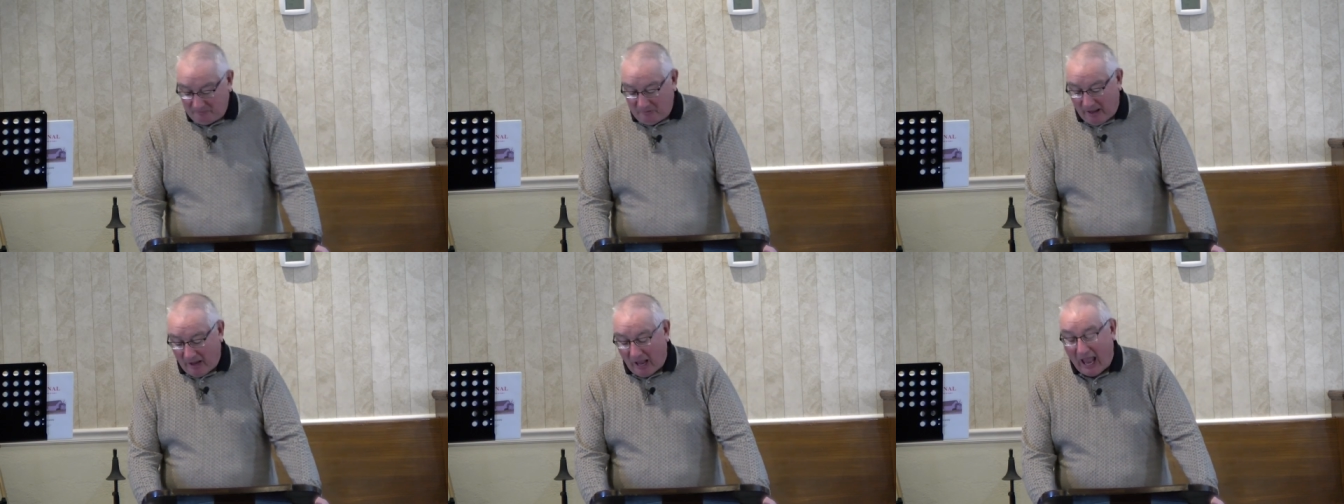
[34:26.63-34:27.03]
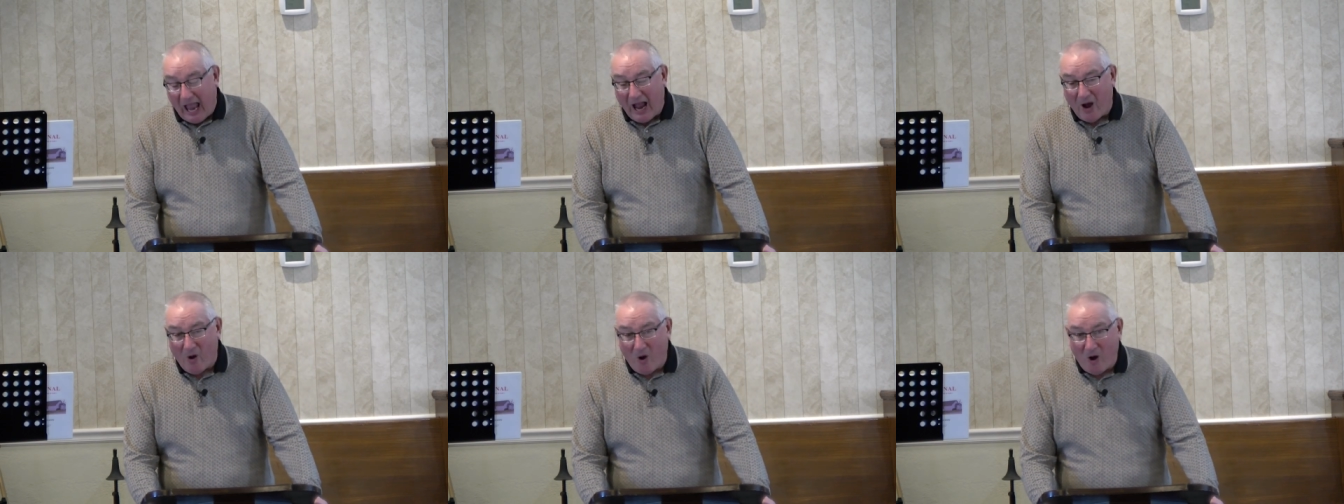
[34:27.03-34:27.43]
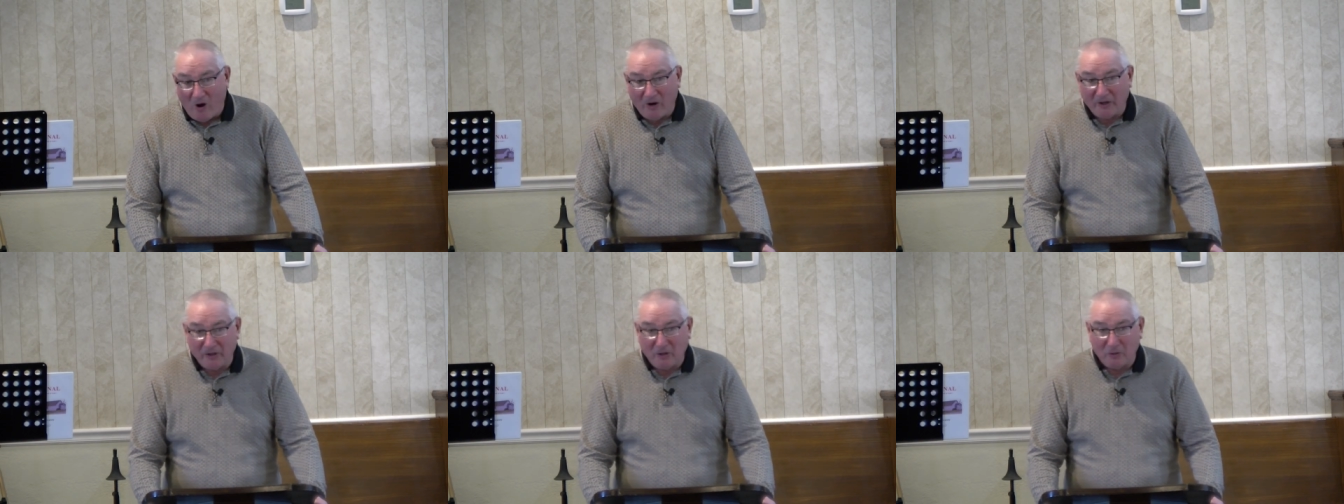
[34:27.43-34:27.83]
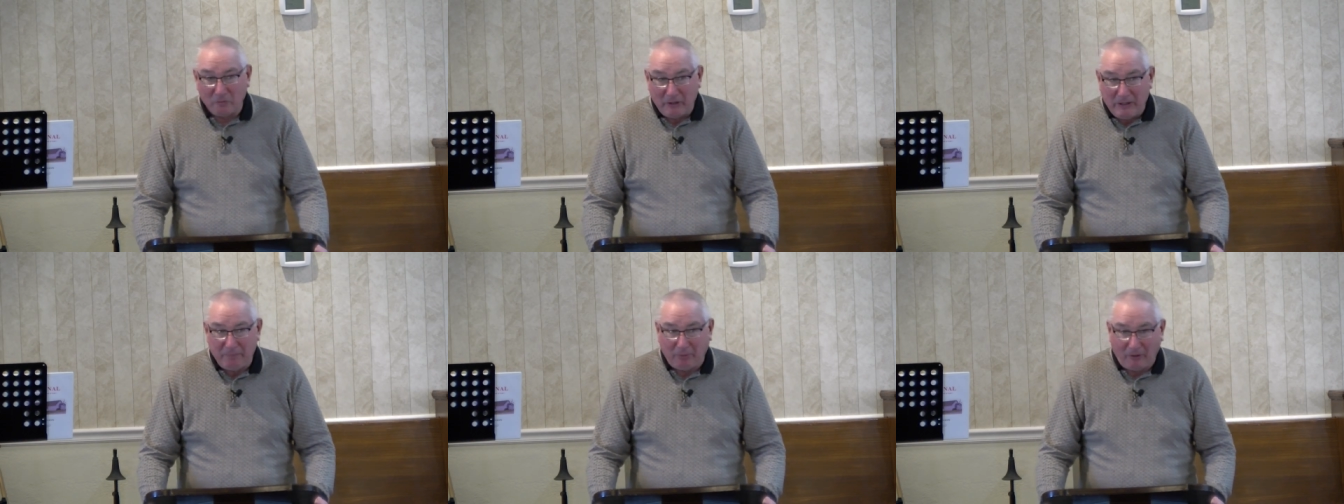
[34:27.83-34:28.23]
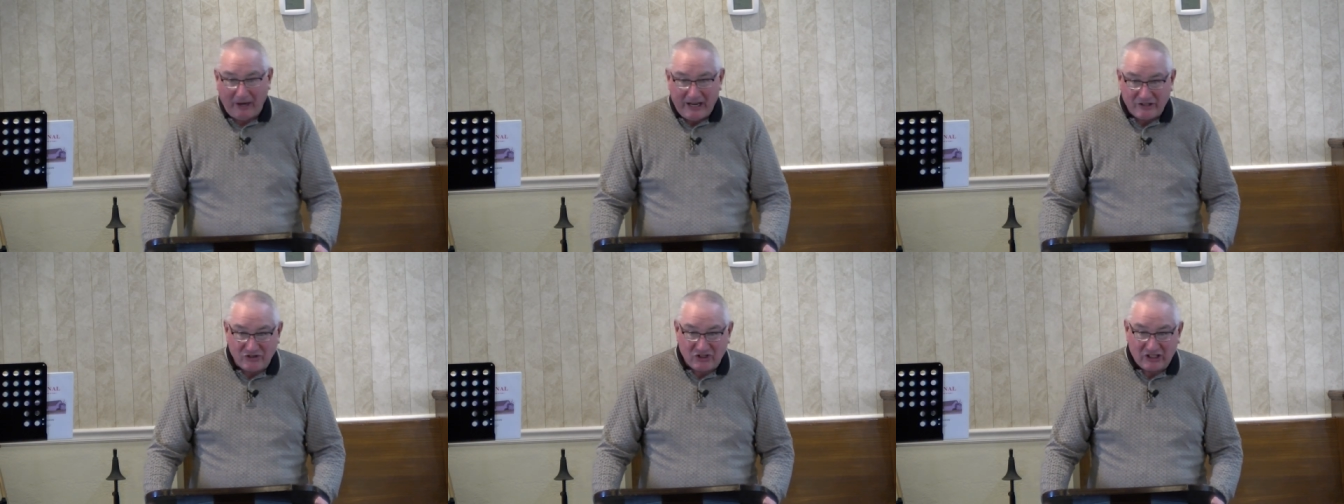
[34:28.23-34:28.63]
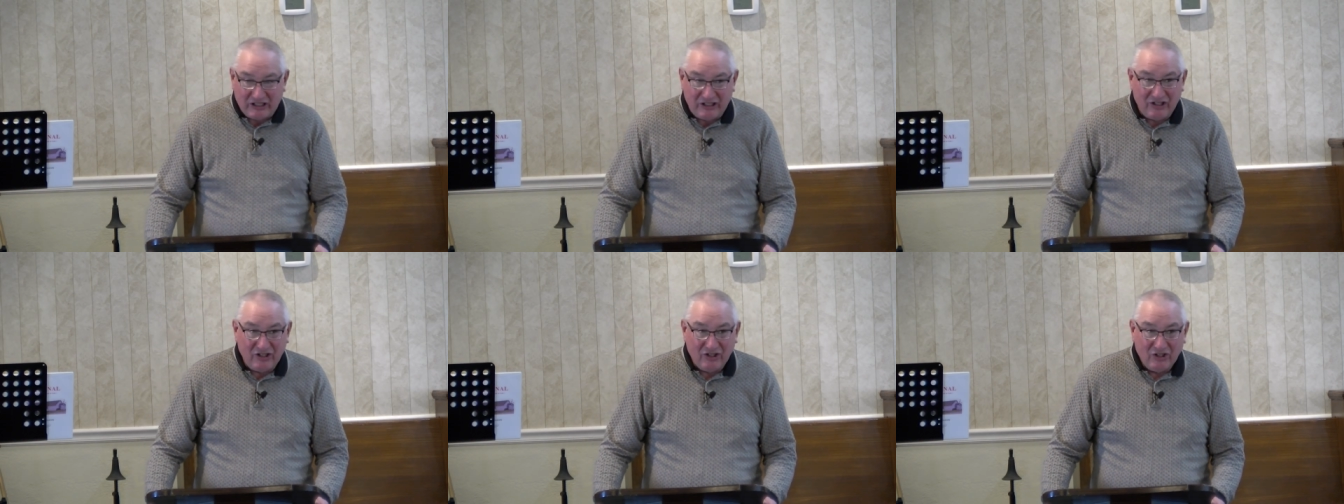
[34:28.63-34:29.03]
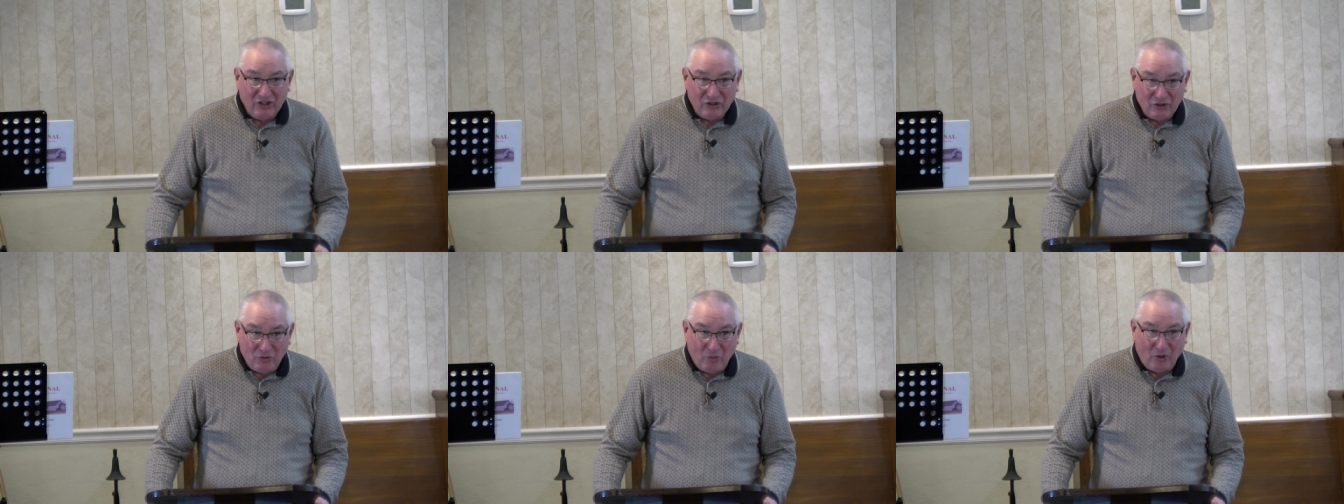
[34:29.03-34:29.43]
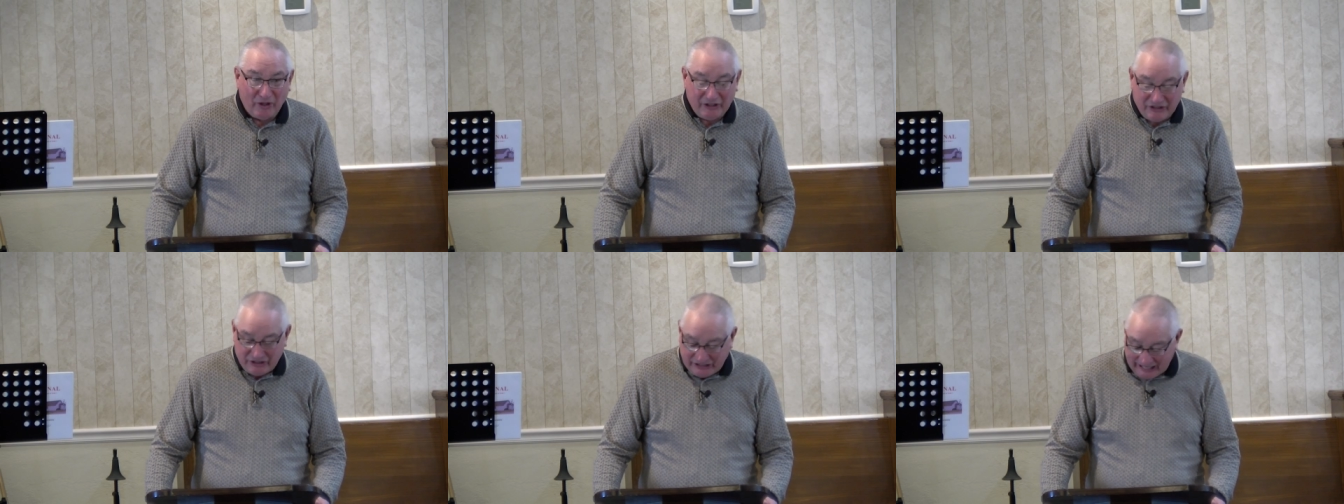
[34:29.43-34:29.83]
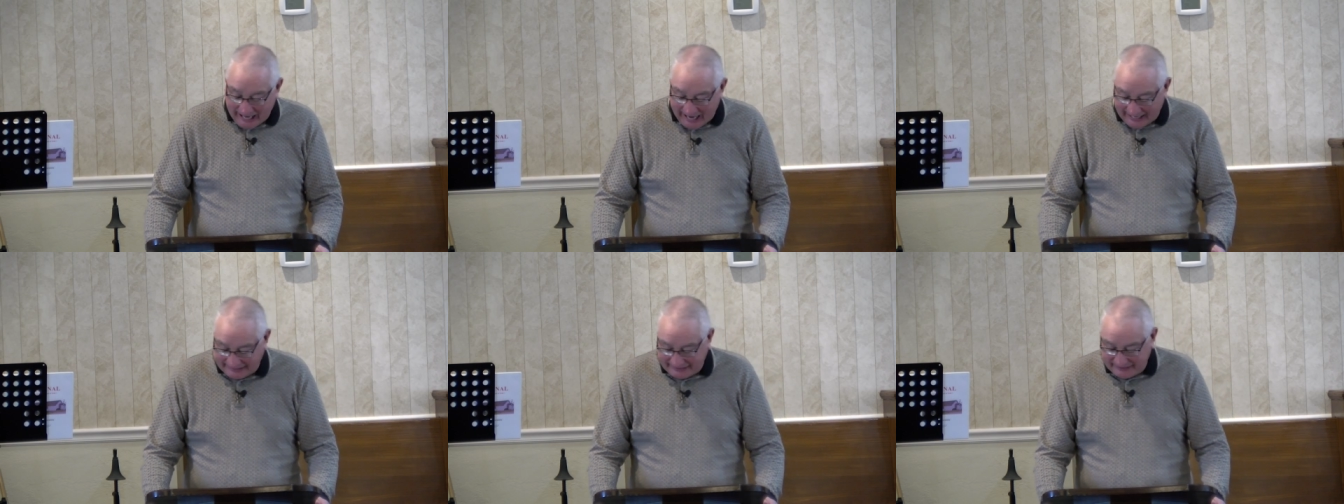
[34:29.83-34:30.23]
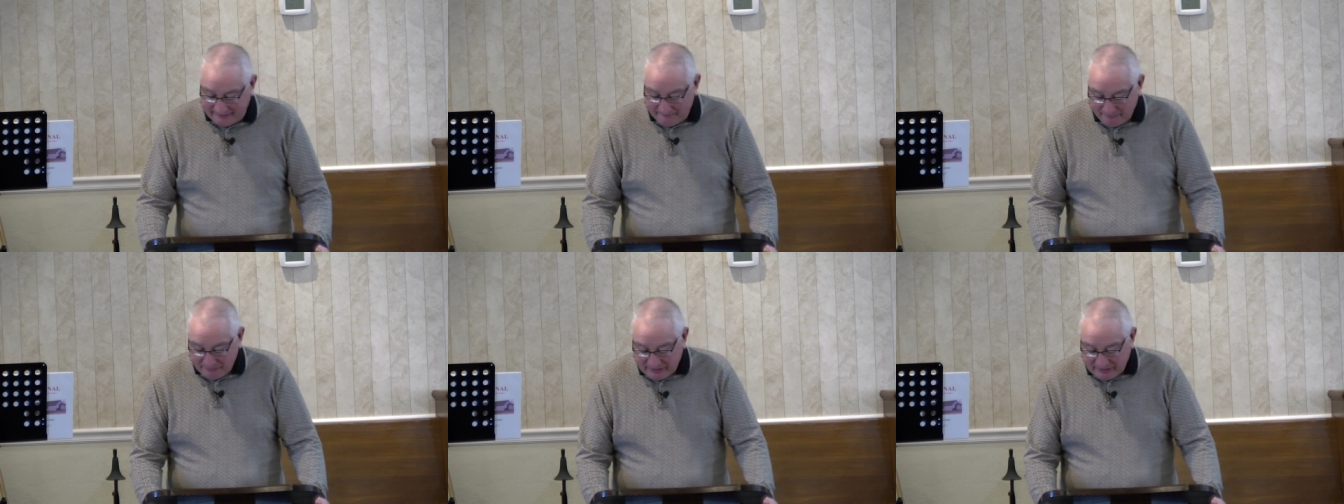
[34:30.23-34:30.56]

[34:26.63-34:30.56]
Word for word: How hard are we pressing towards that?